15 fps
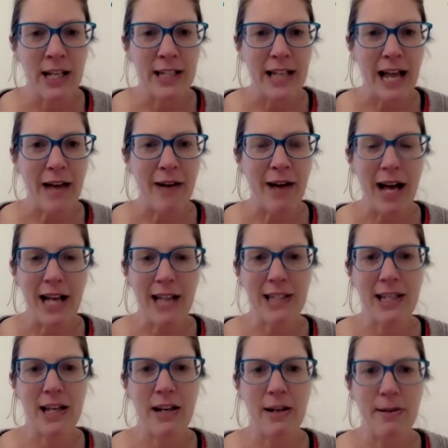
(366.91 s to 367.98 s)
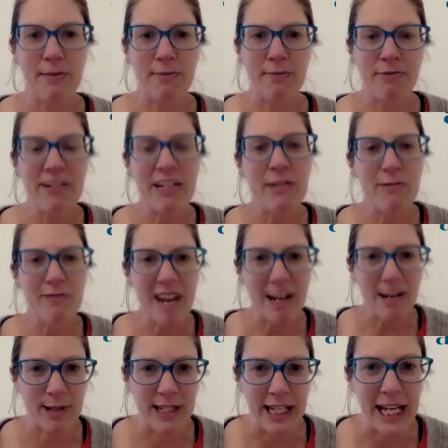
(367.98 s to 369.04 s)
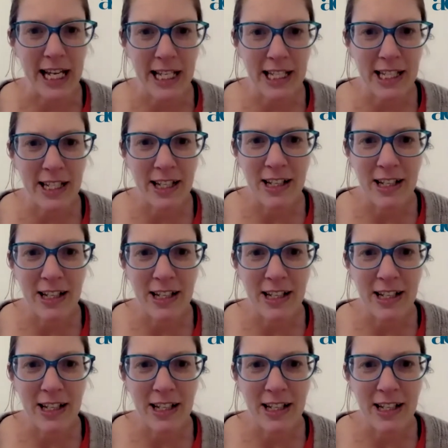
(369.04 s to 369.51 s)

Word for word: Now, as a prerequisite